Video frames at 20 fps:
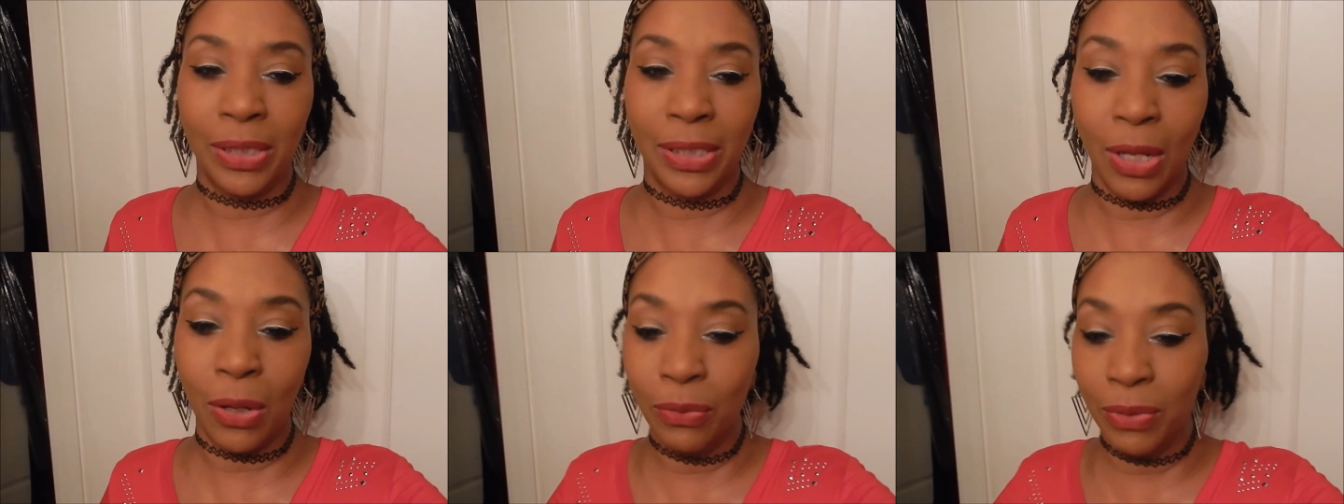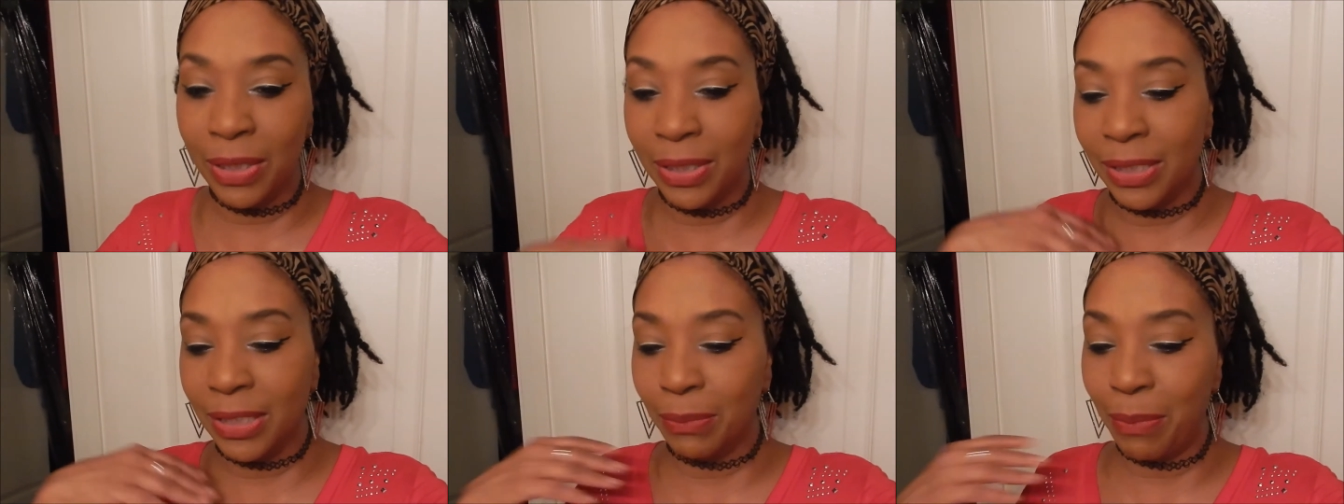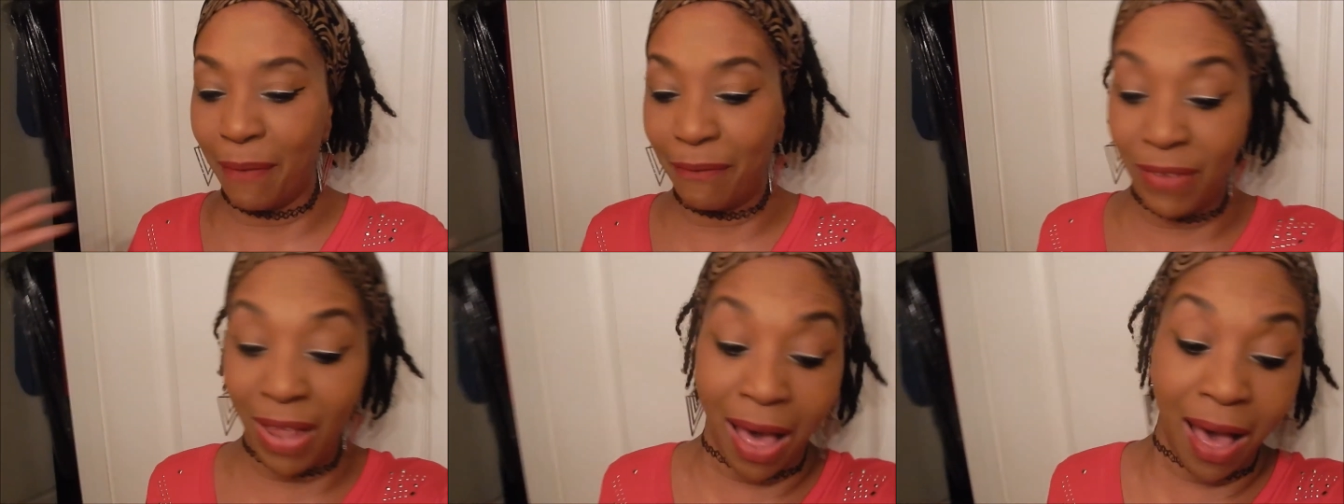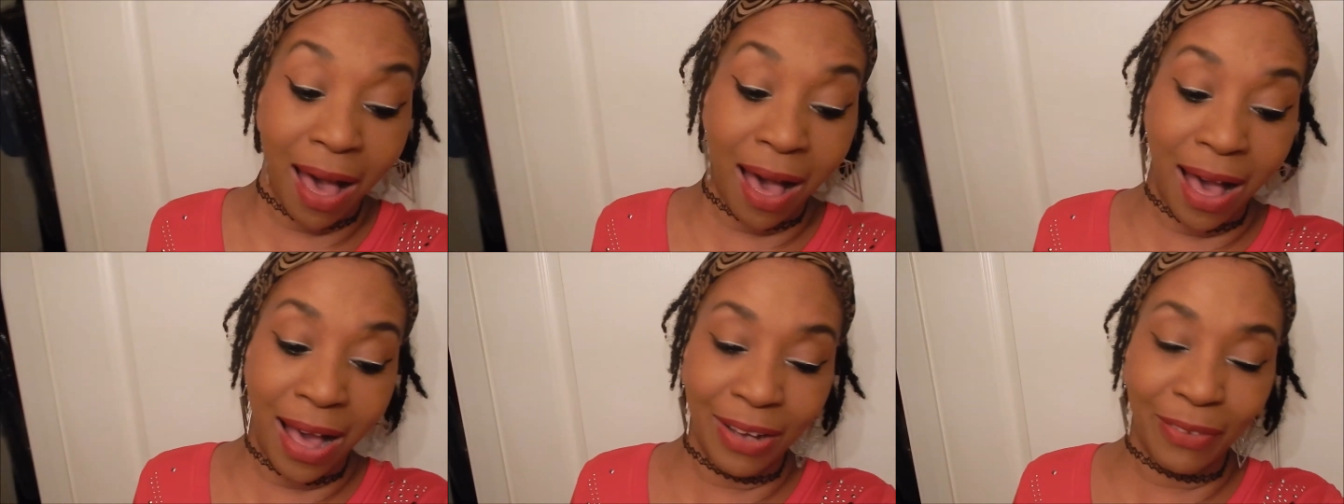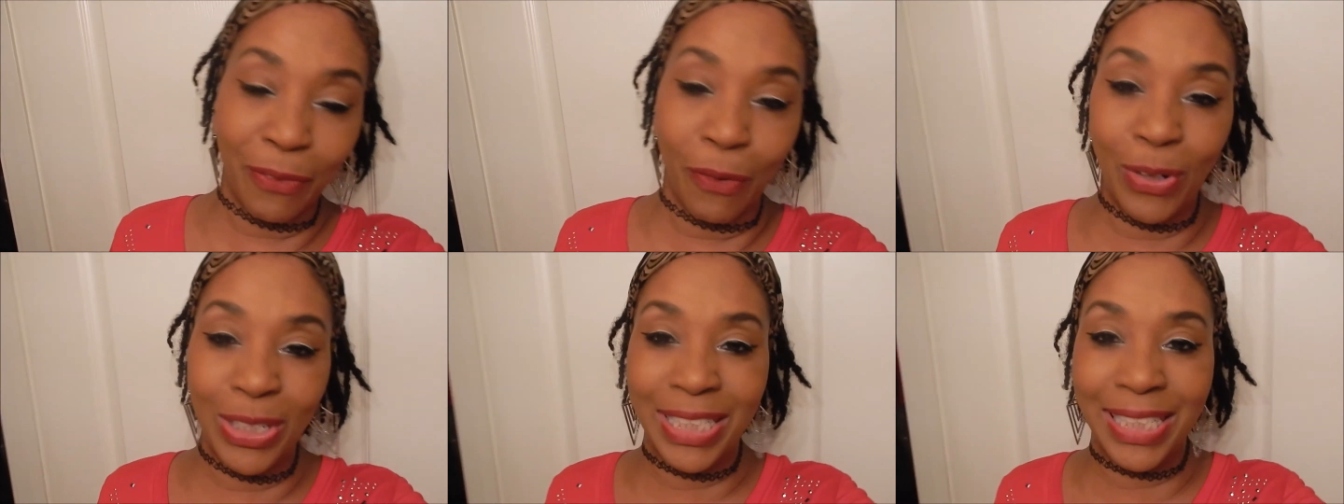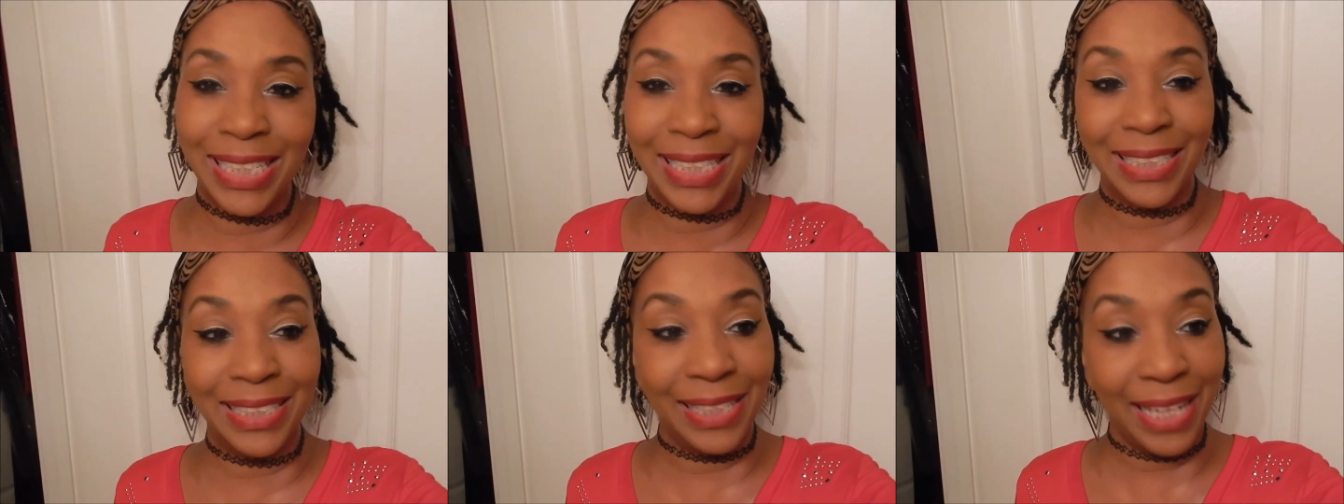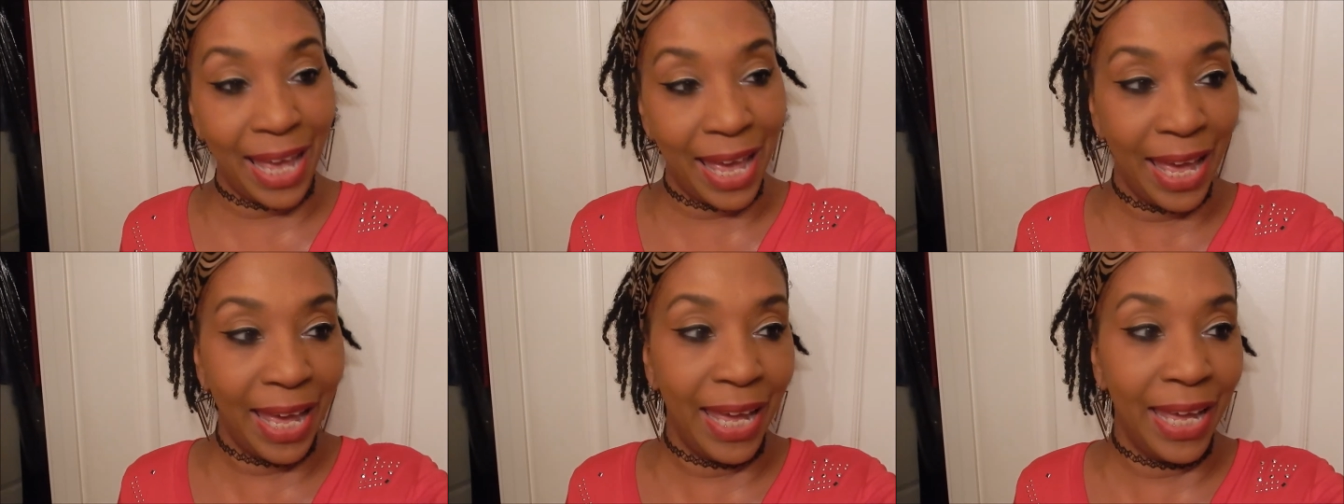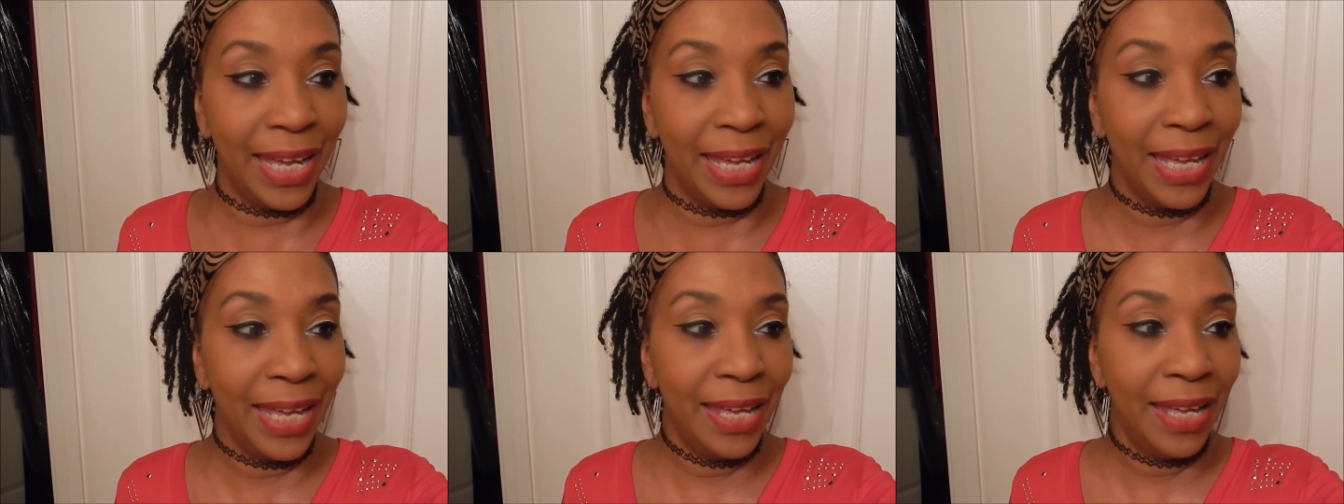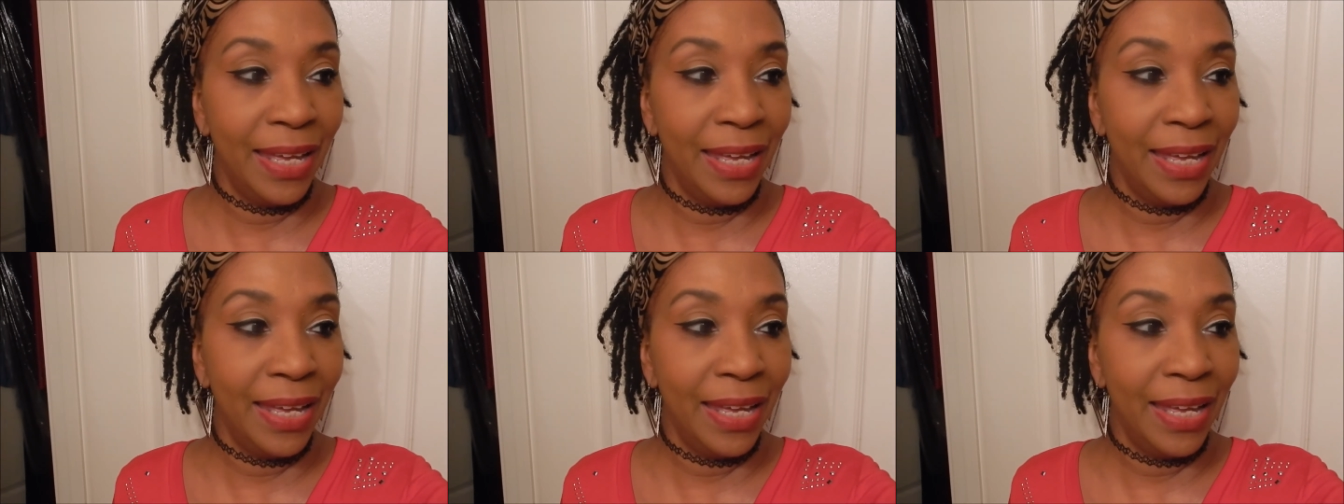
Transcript: So this is my vlog for today.